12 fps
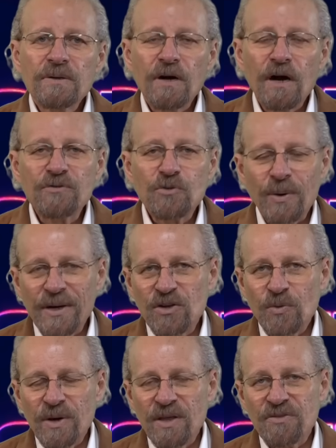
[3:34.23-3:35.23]
of
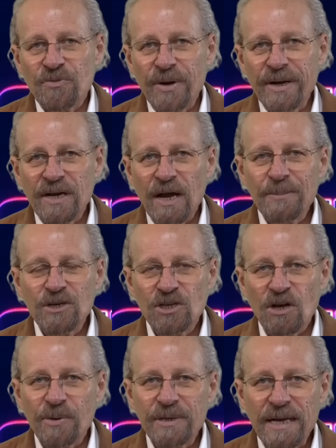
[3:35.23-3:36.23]
2023, and I'll be
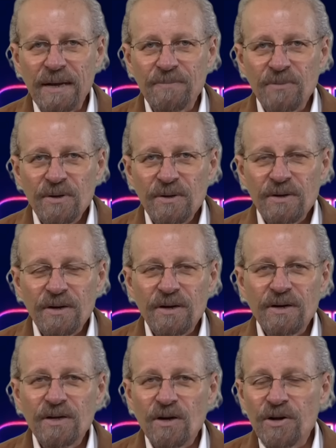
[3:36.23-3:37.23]
showing that
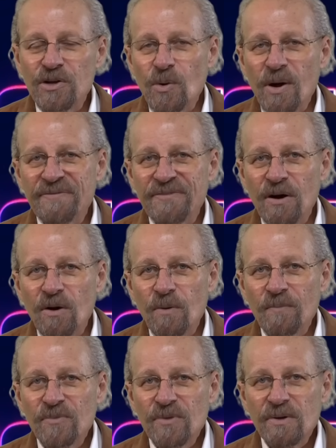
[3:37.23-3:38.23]
on our UFO